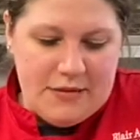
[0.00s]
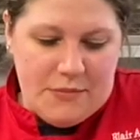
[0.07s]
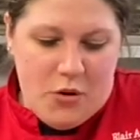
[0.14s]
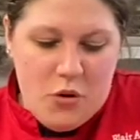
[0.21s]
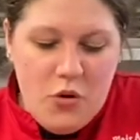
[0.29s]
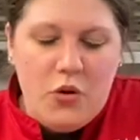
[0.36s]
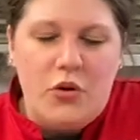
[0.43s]

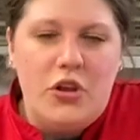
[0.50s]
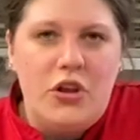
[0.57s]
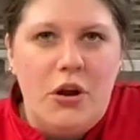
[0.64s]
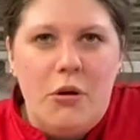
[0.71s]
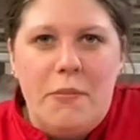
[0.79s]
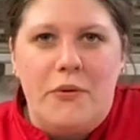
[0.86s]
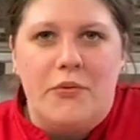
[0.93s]
ooh, you
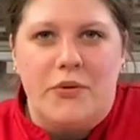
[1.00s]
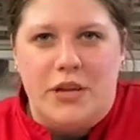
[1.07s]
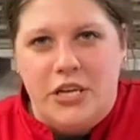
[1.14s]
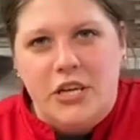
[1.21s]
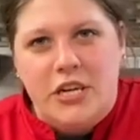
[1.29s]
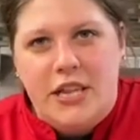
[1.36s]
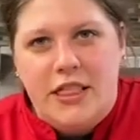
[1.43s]
know what would be
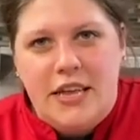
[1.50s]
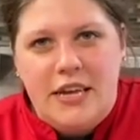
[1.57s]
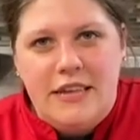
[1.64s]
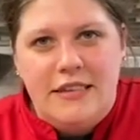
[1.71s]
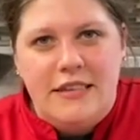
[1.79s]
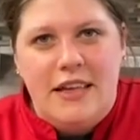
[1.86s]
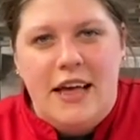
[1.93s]
really good in
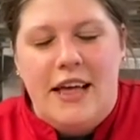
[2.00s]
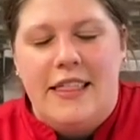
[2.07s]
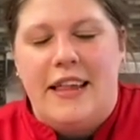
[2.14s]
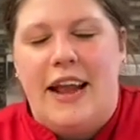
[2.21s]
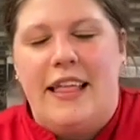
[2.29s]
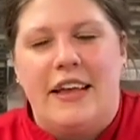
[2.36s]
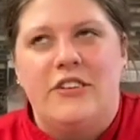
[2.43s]
this
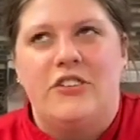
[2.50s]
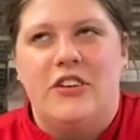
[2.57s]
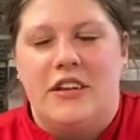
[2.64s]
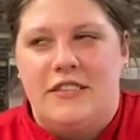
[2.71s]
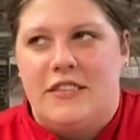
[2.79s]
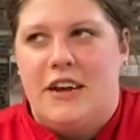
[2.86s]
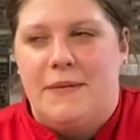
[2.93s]
that I like
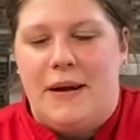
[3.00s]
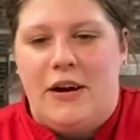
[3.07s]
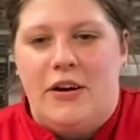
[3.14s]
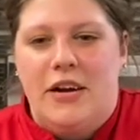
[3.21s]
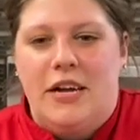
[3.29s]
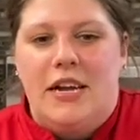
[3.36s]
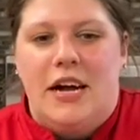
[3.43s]
just thought
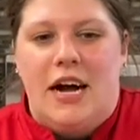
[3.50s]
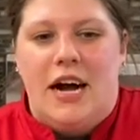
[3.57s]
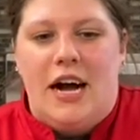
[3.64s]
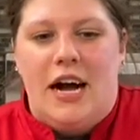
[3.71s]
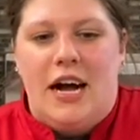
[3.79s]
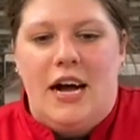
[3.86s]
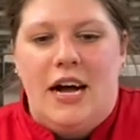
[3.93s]

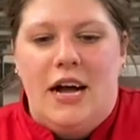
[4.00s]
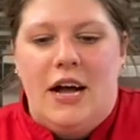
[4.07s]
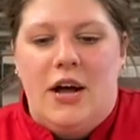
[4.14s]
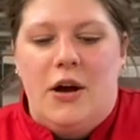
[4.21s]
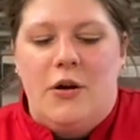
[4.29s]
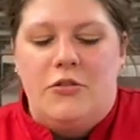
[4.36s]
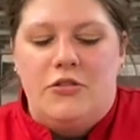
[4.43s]
about?
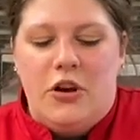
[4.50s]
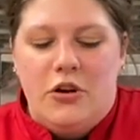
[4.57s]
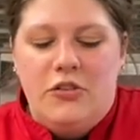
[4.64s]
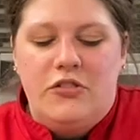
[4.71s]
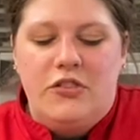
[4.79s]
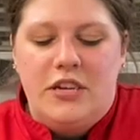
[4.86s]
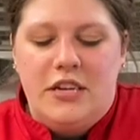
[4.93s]

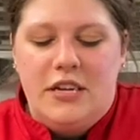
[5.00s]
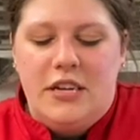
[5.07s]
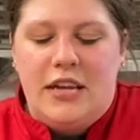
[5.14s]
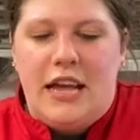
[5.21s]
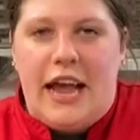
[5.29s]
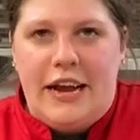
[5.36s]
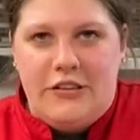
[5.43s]
Toasted
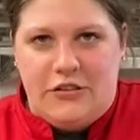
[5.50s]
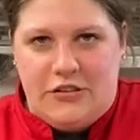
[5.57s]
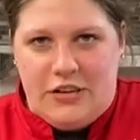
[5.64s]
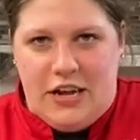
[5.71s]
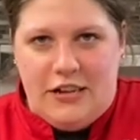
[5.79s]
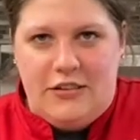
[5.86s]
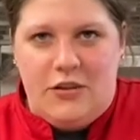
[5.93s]

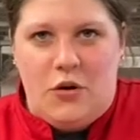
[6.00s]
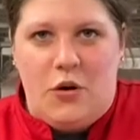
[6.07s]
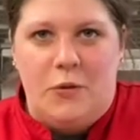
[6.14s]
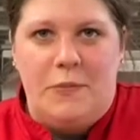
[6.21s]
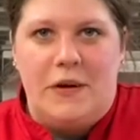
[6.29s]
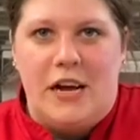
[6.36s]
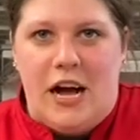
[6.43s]
hazelnuts or
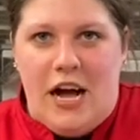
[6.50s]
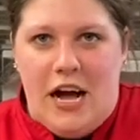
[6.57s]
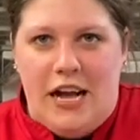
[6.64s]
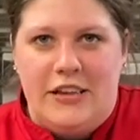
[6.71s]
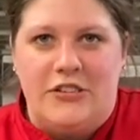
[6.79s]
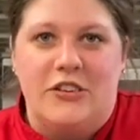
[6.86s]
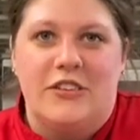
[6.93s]

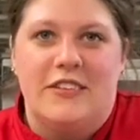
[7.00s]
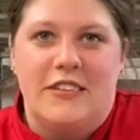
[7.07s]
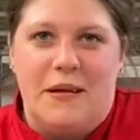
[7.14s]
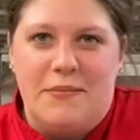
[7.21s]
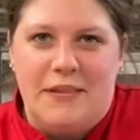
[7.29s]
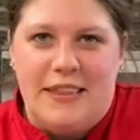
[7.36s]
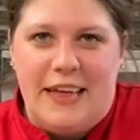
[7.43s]
pecans or
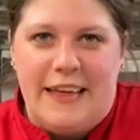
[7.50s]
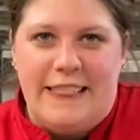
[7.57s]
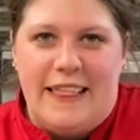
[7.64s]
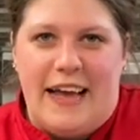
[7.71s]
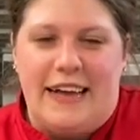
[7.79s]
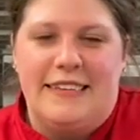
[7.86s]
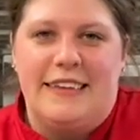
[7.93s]
something like
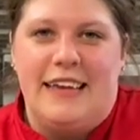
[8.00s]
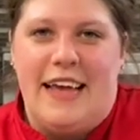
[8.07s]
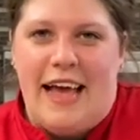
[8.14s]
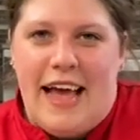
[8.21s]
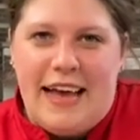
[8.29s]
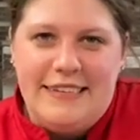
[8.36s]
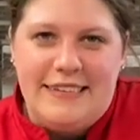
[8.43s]
that to
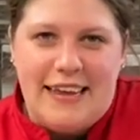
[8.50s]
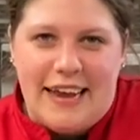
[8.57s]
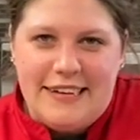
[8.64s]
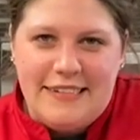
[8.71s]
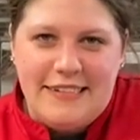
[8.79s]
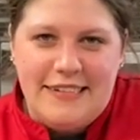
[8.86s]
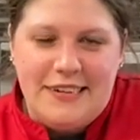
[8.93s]
add
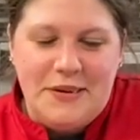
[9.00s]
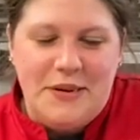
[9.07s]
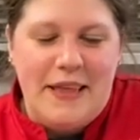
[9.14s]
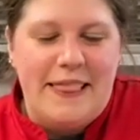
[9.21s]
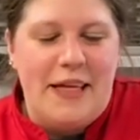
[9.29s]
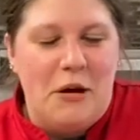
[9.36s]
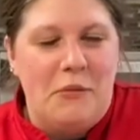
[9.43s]
texture to
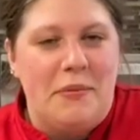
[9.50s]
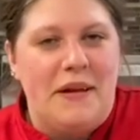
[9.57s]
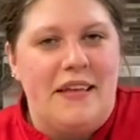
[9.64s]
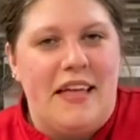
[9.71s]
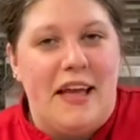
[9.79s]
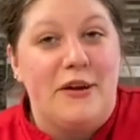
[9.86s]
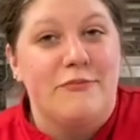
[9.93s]
it. That would be
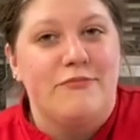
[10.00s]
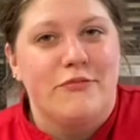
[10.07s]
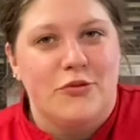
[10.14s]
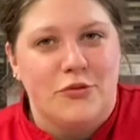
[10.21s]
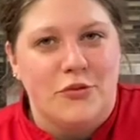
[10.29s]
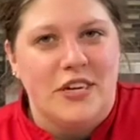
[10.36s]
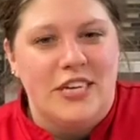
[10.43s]
like
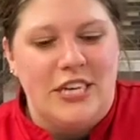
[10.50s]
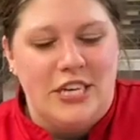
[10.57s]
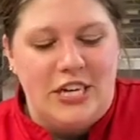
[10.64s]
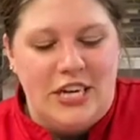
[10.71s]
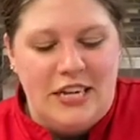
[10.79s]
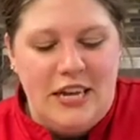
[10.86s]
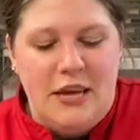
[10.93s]
really
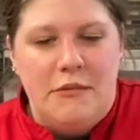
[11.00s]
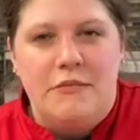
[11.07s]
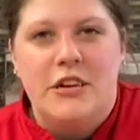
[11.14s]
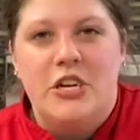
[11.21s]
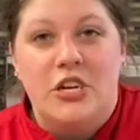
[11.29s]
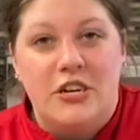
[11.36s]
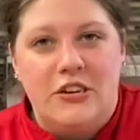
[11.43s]
good.
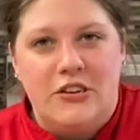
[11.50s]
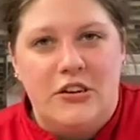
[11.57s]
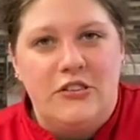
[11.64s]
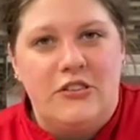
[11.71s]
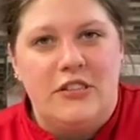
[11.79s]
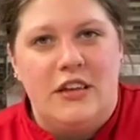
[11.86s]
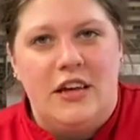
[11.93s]
Make sure to
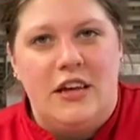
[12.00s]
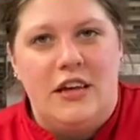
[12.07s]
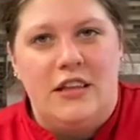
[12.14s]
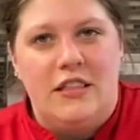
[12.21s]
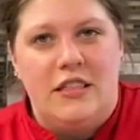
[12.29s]
toast the